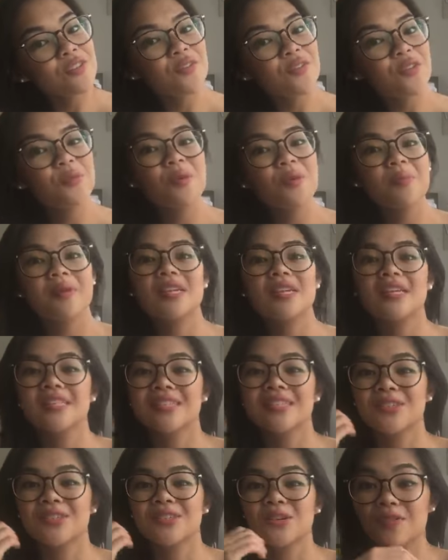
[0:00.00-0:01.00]
few more minutes,
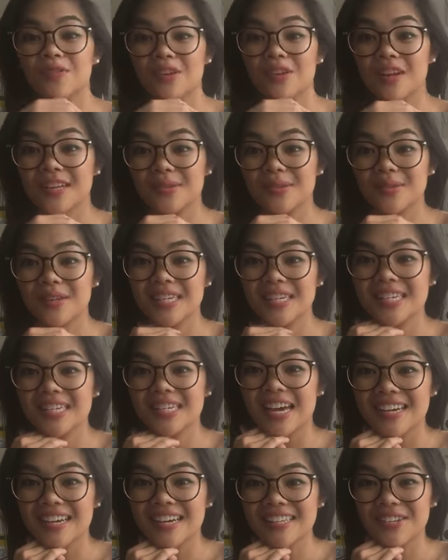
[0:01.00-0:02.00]
so if you guys wanted to
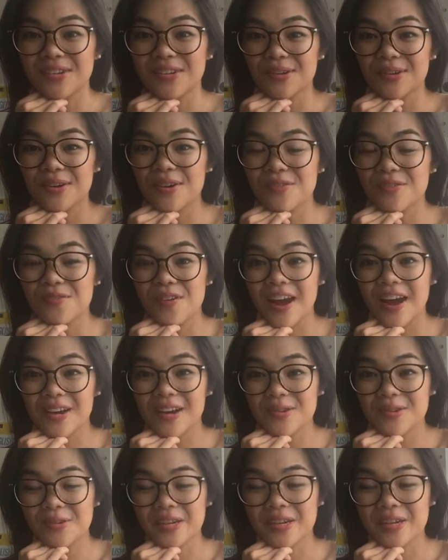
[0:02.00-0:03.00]
ask your final
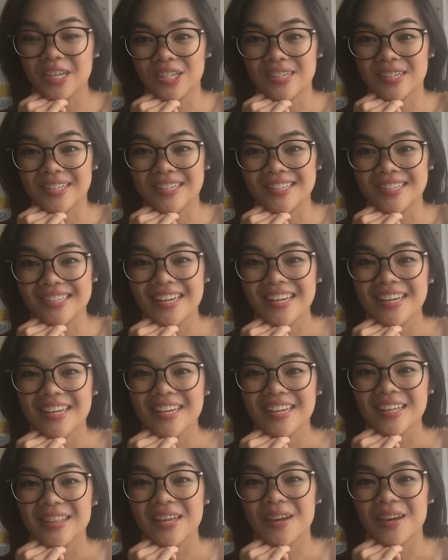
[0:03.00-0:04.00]
questions,
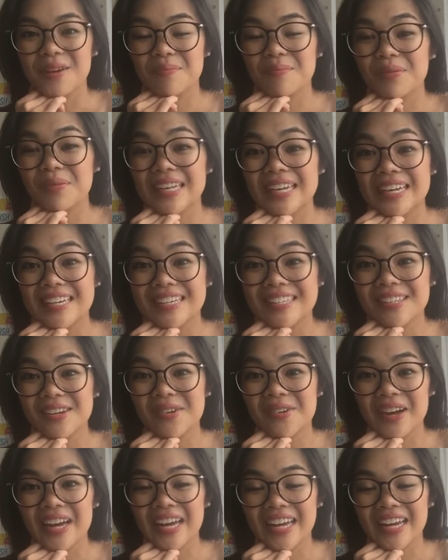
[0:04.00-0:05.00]
then please go
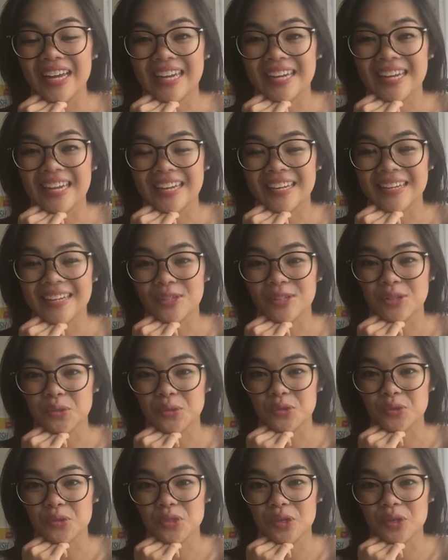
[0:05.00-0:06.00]
ahead and do
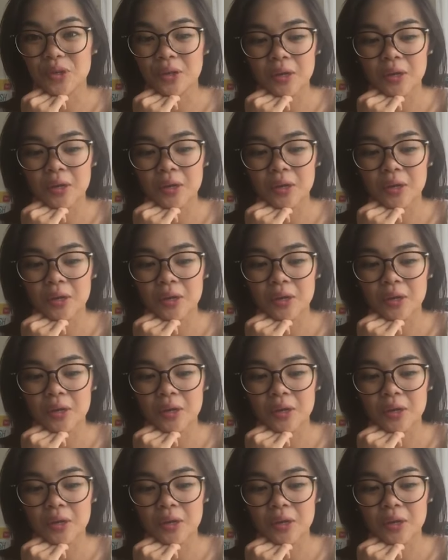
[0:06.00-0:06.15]
so